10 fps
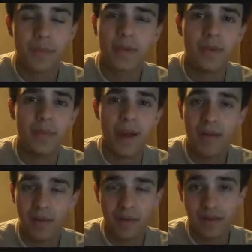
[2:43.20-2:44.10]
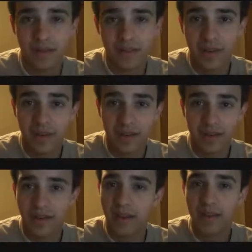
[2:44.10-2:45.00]
I'm still baffled to this
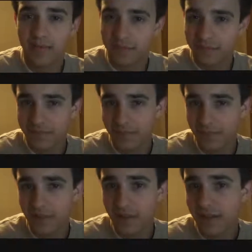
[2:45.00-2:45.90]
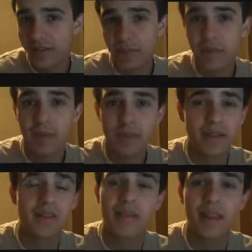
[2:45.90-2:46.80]
day that some people
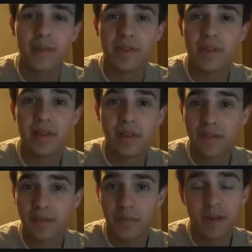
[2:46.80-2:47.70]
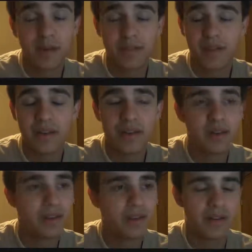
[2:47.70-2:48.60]
think this game sucks because
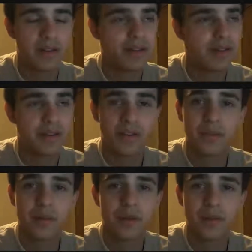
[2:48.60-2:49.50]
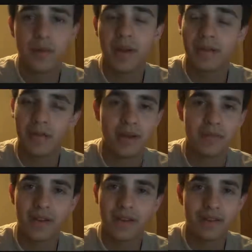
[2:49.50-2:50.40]
it's just one of the best
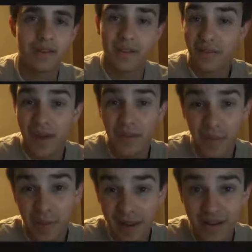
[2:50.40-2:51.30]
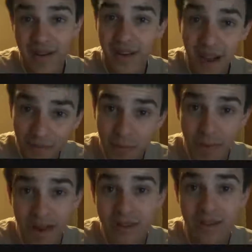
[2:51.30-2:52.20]
Final Fantasies that they've ever made.
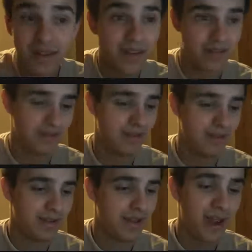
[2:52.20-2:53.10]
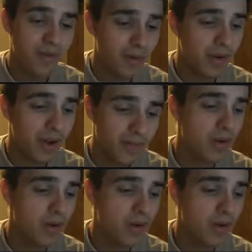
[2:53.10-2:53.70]
Ever made. Ever